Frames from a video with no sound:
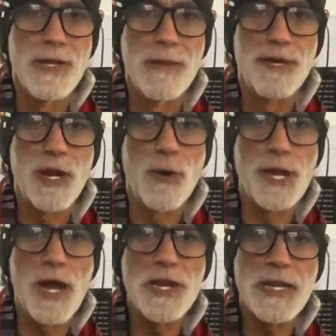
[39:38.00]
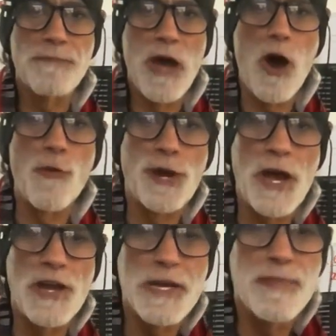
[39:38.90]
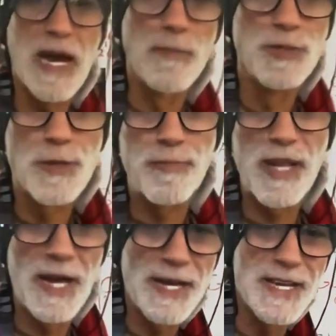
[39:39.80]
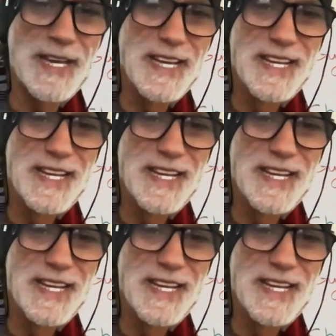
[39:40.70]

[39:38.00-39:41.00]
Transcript: But I would only be able to play.